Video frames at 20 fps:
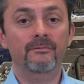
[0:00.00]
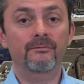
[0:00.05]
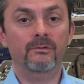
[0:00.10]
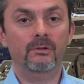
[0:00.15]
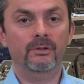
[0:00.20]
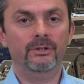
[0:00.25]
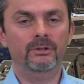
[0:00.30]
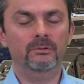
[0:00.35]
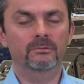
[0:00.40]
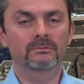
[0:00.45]

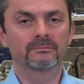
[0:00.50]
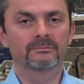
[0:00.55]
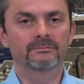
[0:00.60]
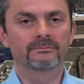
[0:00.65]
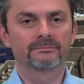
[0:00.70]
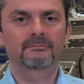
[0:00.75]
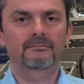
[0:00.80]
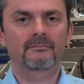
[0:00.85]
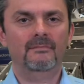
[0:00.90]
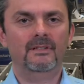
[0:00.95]
for you.
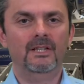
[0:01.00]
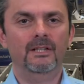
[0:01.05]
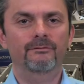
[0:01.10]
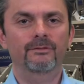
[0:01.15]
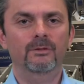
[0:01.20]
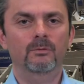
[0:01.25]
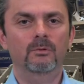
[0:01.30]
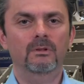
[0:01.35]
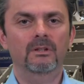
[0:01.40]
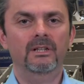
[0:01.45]
If
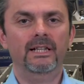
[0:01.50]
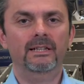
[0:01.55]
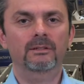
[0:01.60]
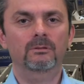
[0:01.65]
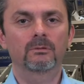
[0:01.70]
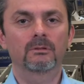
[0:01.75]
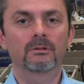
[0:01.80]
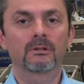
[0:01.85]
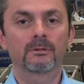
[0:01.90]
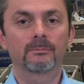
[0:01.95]
you would like
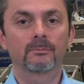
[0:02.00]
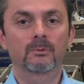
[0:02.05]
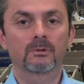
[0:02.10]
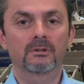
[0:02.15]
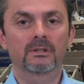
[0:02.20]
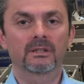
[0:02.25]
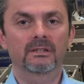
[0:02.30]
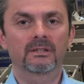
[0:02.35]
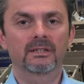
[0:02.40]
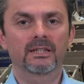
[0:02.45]
to learn
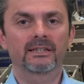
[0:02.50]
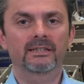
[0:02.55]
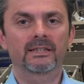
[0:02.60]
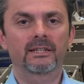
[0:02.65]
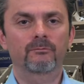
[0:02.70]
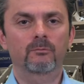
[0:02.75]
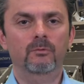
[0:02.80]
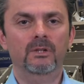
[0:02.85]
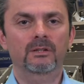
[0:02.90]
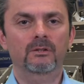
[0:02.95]
more and
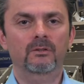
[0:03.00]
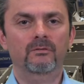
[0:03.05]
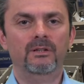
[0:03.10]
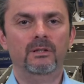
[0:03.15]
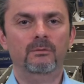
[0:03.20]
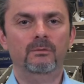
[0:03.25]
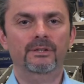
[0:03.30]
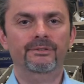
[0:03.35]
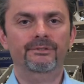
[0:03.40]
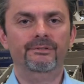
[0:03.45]
have one of
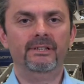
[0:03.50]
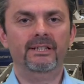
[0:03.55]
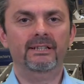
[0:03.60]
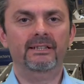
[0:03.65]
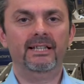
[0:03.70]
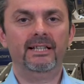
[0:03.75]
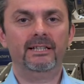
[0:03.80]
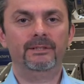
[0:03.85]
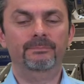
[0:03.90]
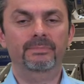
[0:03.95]
our
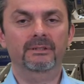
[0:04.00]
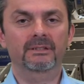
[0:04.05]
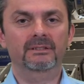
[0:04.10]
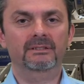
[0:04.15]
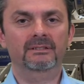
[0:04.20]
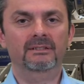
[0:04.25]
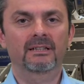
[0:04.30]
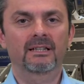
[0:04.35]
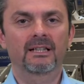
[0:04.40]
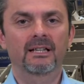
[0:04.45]
trained
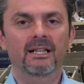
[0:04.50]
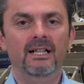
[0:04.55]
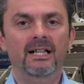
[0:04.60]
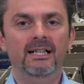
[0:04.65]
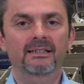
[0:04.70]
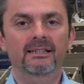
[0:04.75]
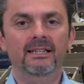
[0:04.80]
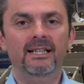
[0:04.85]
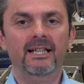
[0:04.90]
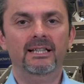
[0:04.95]
experts
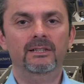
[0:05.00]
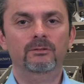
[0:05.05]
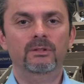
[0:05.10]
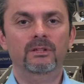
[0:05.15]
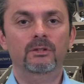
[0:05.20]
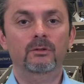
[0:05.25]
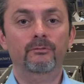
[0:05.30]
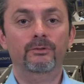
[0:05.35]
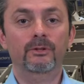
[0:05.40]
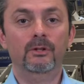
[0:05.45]
analyze
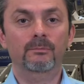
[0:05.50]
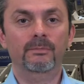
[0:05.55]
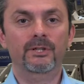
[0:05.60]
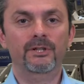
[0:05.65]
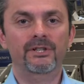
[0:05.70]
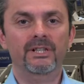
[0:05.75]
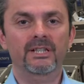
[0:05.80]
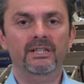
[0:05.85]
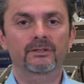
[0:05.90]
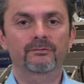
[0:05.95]
one of your
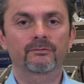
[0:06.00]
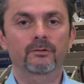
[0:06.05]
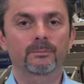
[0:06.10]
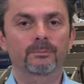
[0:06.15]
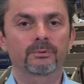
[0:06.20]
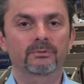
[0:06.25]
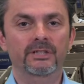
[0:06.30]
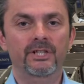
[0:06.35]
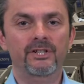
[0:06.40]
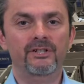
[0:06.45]
machines for
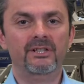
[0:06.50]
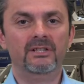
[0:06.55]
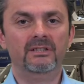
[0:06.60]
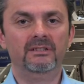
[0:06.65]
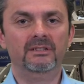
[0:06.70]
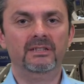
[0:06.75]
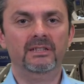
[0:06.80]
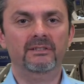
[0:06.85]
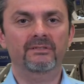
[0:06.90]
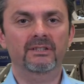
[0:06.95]
potential
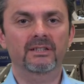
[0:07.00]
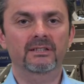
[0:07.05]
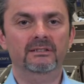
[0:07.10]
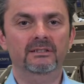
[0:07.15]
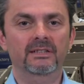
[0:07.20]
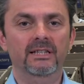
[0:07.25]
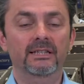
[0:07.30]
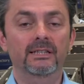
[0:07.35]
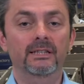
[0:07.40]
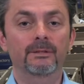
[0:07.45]

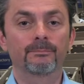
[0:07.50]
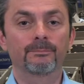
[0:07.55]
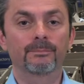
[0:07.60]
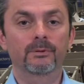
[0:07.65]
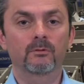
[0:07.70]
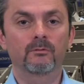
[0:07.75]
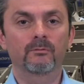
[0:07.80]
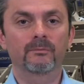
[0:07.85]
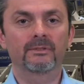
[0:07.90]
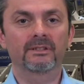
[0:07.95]
savings and
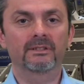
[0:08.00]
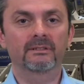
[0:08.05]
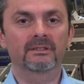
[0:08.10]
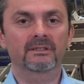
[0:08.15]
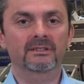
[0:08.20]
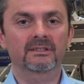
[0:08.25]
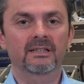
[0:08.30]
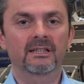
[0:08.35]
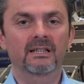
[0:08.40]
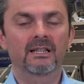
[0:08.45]

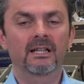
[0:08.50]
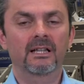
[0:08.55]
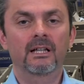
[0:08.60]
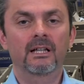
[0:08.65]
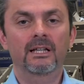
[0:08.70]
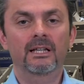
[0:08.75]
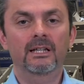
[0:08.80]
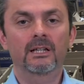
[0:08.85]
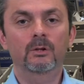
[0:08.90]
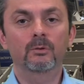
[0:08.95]
improvements,
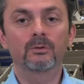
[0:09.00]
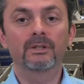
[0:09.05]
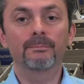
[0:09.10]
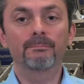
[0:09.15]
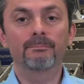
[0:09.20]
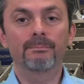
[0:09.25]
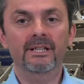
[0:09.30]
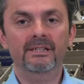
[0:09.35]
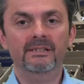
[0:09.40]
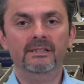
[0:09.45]

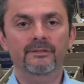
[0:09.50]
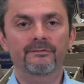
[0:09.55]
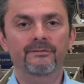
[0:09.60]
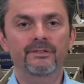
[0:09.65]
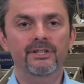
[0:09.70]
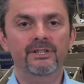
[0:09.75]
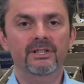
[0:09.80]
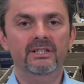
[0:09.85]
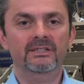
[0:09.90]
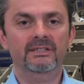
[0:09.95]
including better
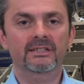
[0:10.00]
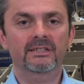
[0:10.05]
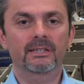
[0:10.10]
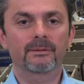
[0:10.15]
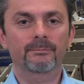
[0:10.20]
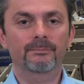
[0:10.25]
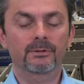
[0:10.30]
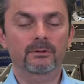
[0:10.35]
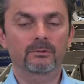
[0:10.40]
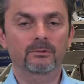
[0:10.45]
efficiency
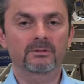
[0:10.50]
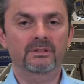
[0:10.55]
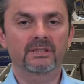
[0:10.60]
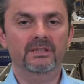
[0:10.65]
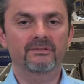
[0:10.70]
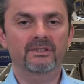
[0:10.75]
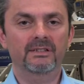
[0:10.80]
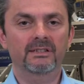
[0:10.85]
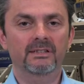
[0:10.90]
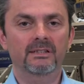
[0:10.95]
and
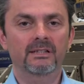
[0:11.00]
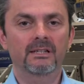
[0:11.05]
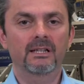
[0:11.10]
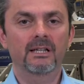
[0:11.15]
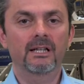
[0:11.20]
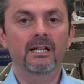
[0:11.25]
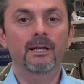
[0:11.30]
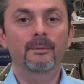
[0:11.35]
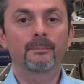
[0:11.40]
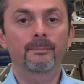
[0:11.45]
productivity,
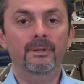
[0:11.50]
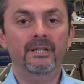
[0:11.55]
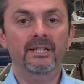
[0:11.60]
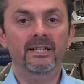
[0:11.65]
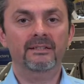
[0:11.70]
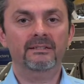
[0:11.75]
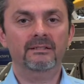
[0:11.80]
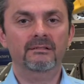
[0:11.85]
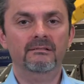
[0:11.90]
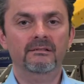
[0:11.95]

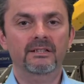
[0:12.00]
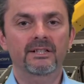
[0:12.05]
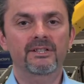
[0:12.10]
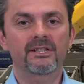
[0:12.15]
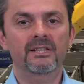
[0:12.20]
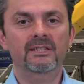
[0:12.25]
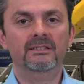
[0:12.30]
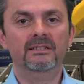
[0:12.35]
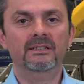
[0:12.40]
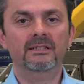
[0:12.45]
please
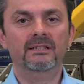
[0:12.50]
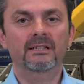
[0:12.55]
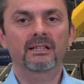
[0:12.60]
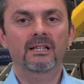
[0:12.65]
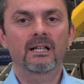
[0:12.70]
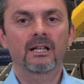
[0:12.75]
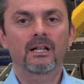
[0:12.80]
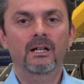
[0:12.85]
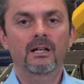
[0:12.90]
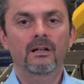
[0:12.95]
register
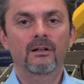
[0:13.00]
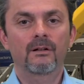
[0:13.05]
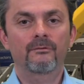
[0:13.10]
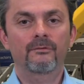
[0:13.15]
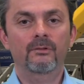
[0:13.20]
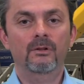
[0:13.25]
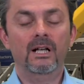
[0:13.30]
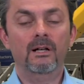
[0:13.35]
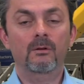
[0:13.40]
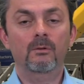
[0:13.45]

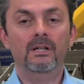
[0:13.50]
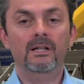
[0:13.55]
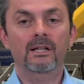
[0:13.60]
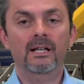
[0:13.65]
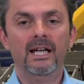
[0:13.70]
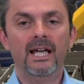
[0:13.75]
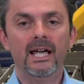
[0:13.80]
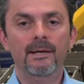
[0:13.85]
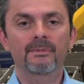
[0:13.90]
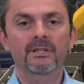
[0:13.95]
for
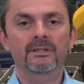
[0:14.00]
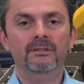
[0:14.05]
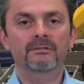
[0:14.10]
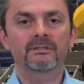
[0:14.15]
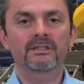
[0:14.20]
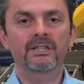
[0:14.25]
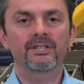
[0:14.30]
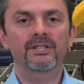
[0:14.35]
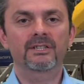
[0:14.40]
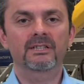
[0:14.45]
our Emerson
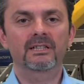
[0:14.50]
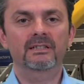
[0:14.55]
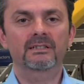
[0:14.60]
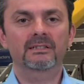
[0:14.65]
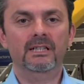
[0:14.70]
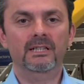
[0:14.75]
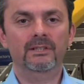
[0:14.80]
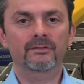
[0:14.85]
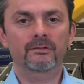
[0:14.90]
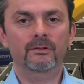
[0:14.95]
Digital
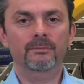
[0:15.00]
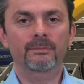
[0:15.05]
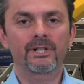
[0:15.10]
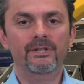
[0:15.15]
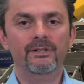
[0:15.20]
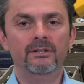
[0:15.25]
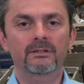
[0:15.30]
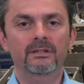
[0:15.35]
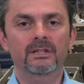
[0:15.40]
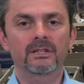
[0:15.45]

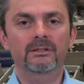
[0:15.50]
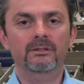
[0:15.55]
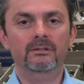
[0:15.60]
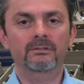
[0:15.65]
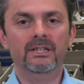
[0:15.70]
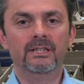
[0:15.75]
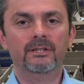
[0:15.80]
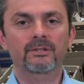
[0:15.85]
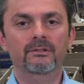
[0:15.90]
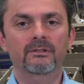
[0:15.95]
Transformation
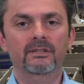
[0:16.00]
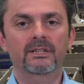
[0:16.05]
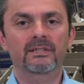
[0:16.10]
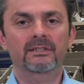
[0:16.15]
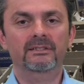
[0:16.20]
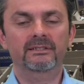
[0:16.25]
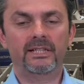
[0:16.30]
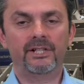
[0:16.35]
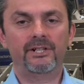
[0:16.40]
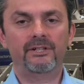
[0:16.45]
Introductory
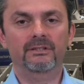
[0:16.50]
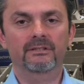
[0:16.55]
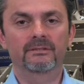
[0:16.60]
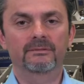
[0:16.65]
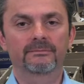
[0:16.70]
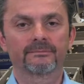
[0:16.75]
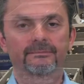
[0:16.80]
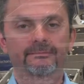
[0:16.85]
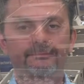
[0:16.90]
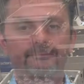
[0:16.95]
Session.